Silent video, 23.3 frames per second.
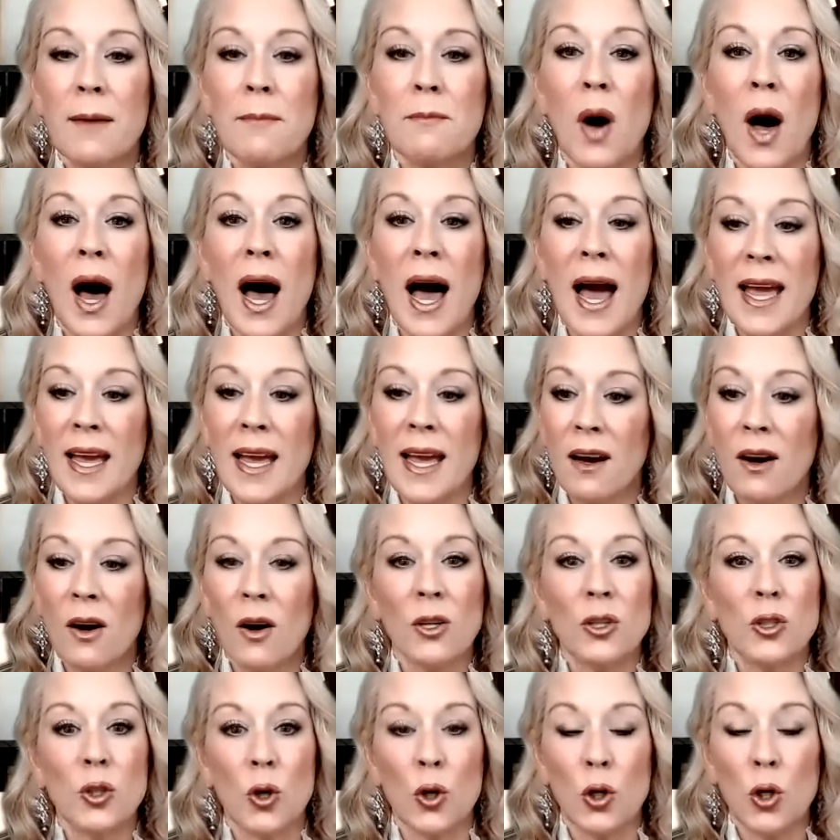by
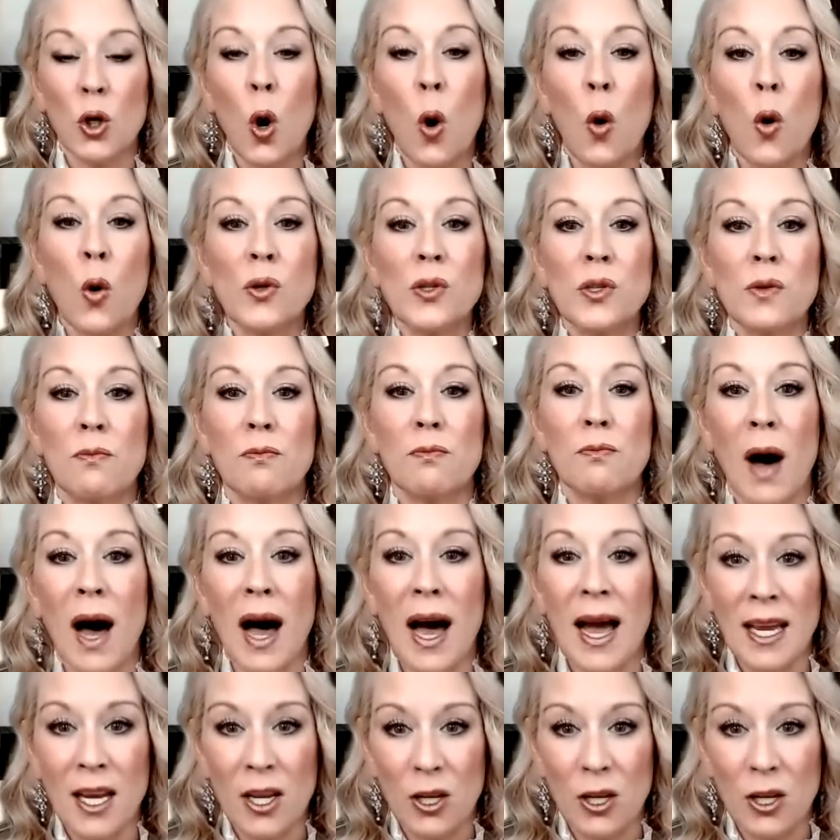your goals, by